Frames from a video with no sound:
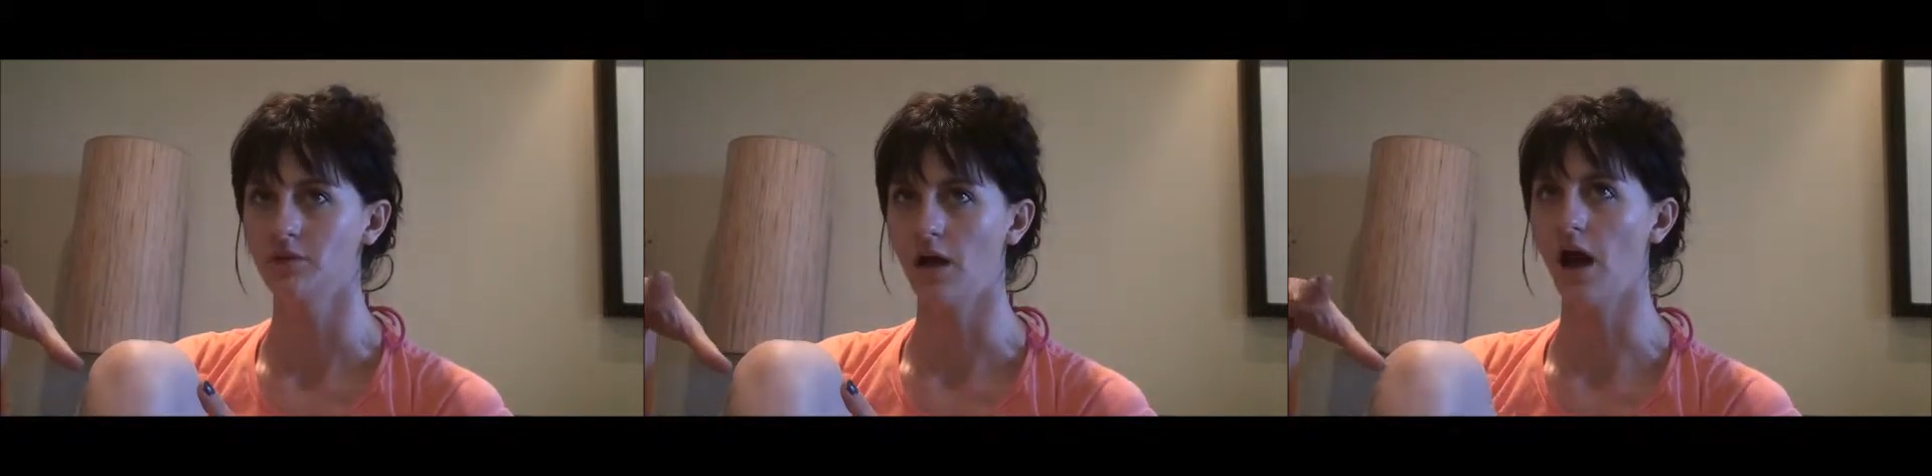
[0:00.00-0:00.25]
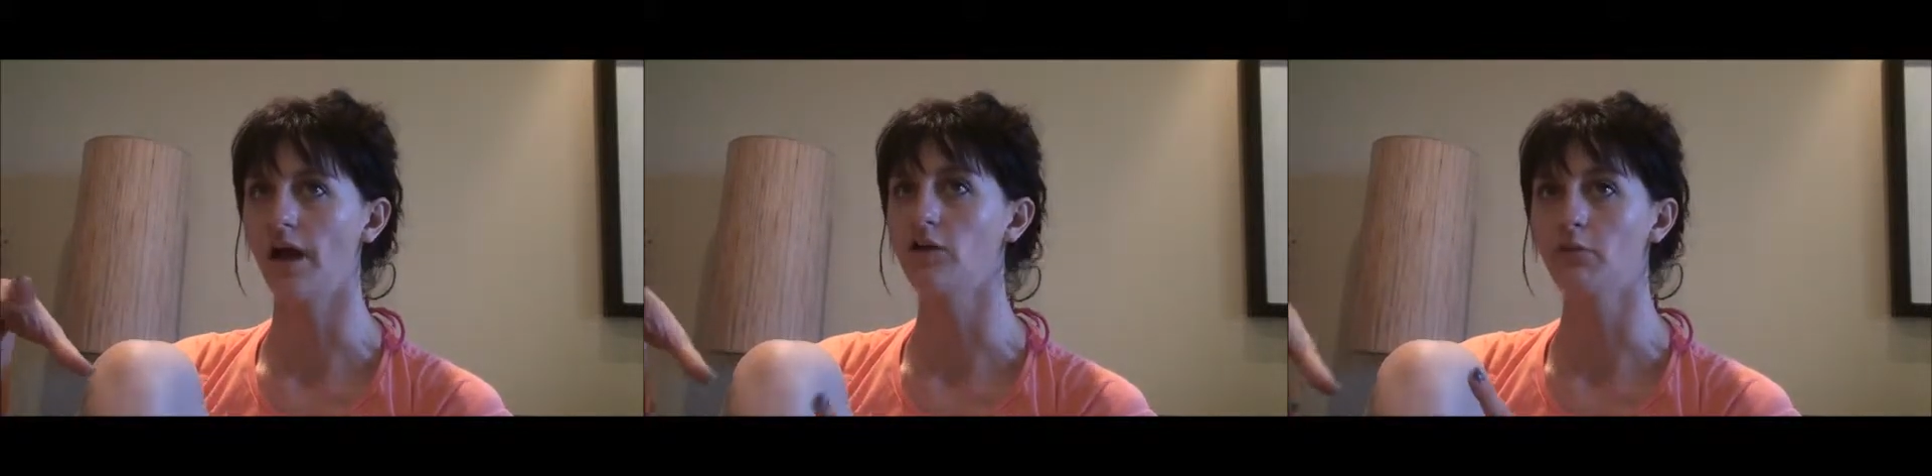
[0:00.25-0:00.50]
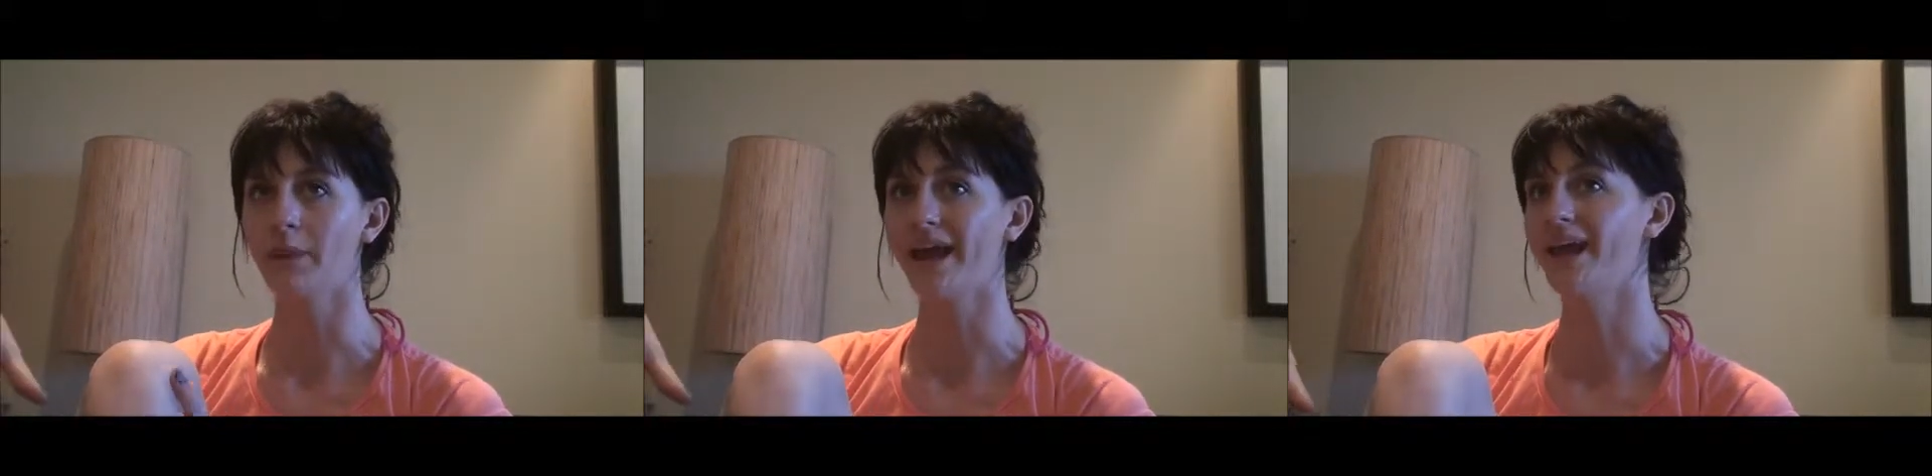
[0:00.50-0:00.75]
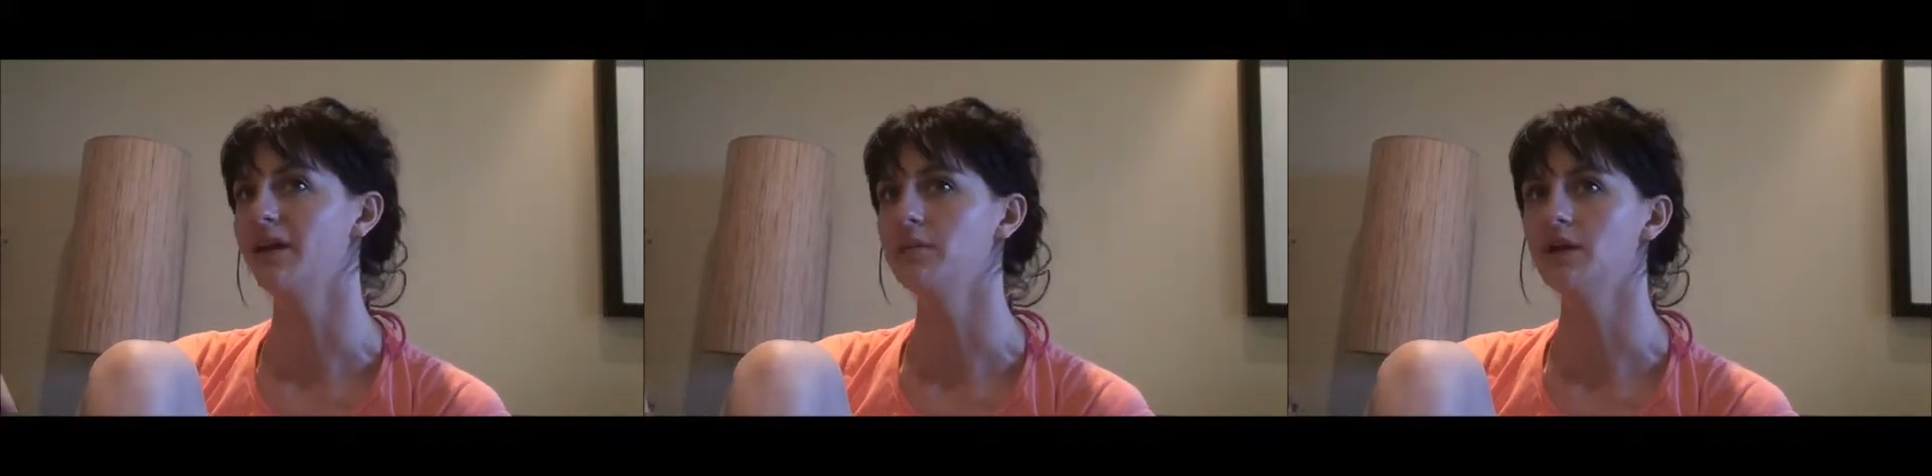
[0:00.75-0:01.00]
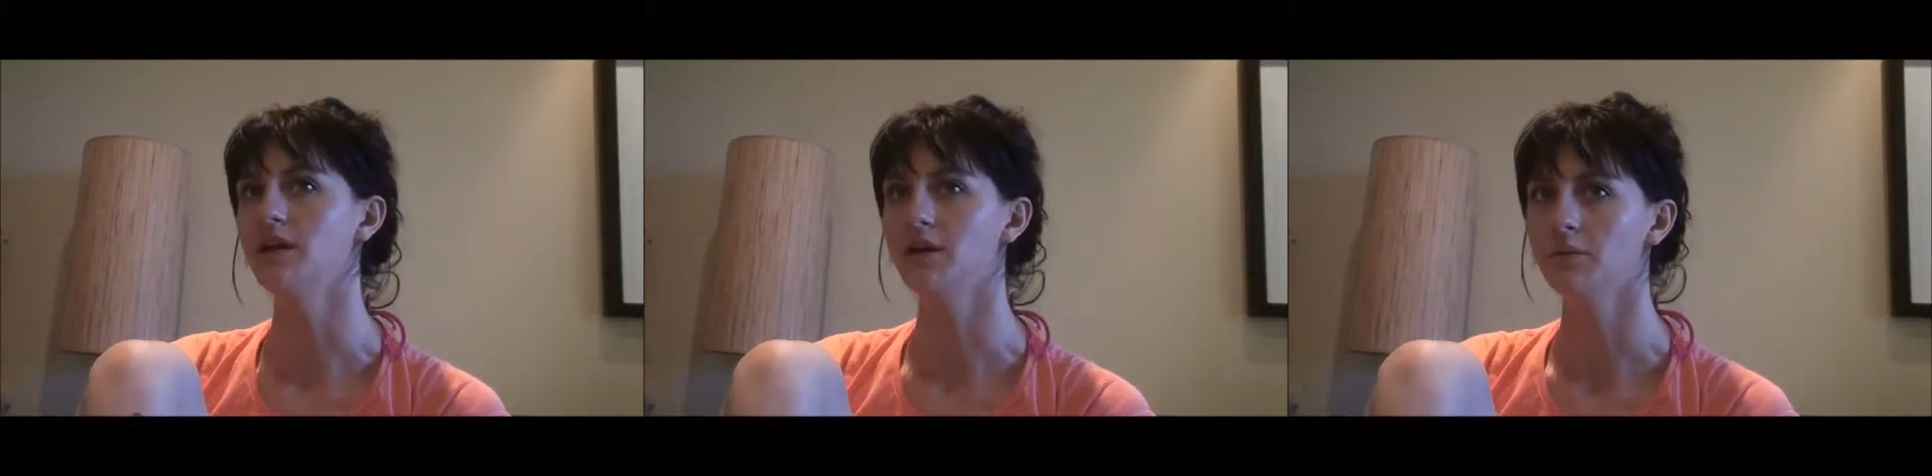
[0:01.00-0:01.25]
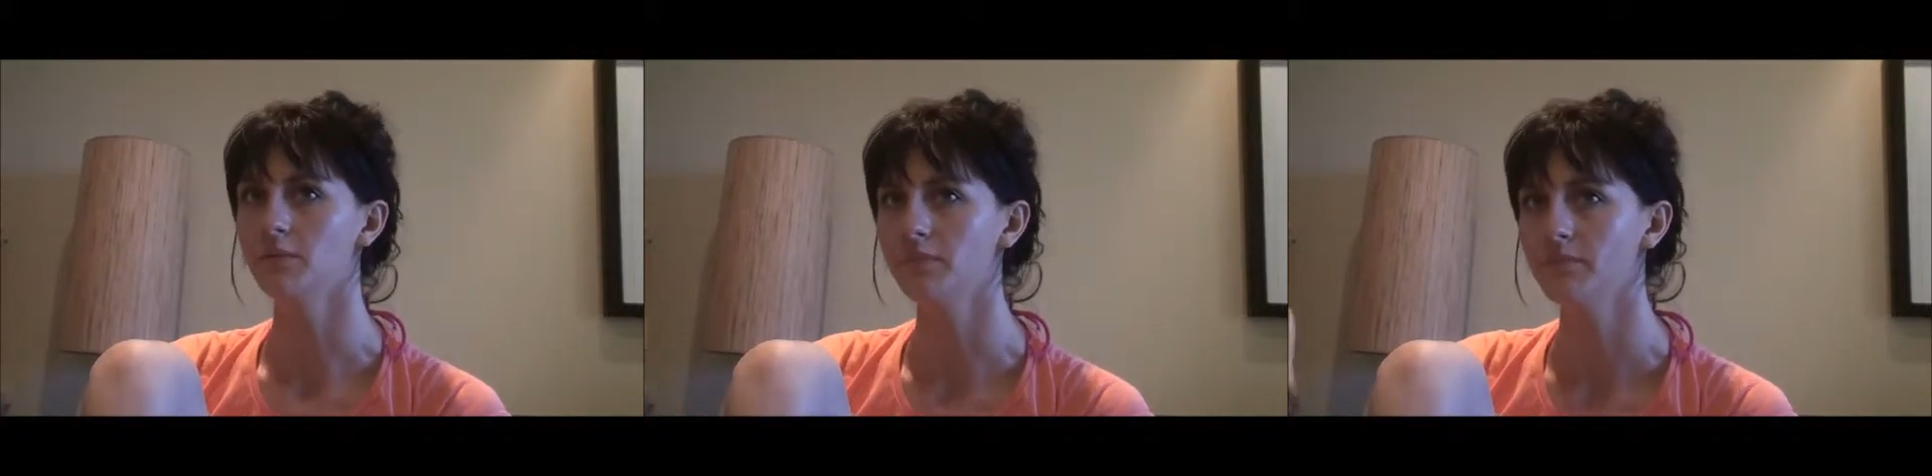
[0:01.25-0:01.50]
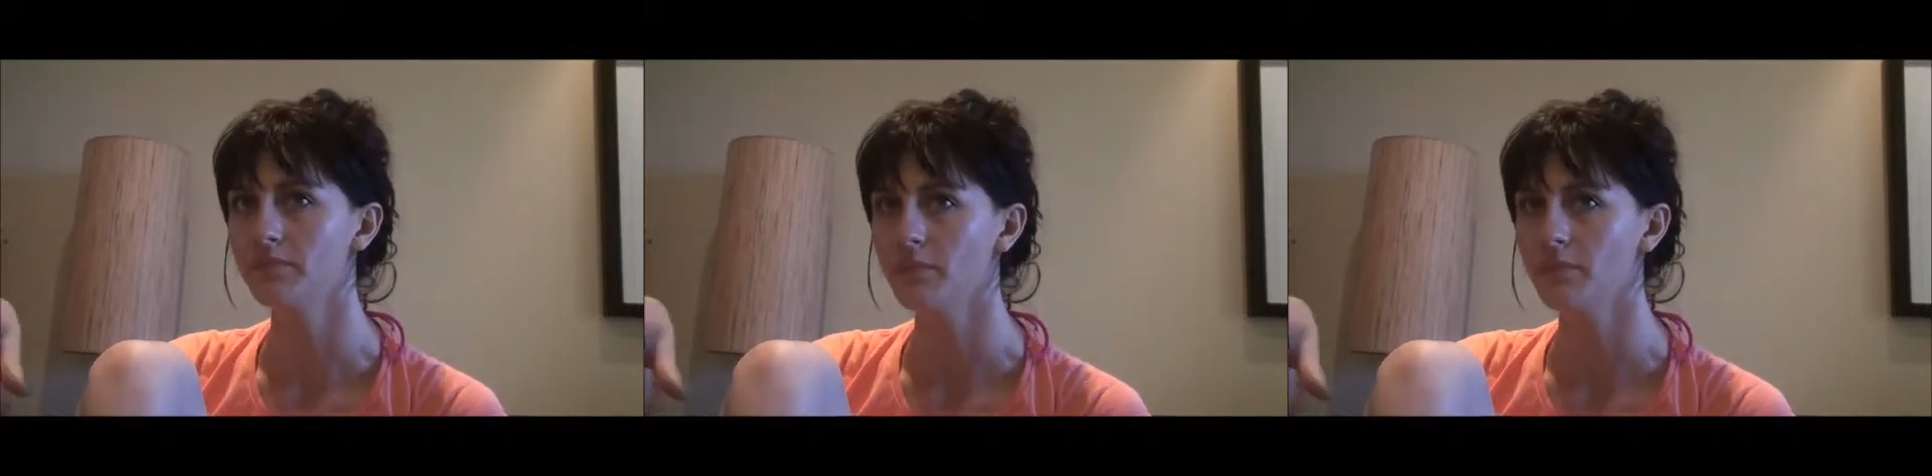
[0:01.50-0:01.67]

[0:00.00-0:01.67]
higher paying medium,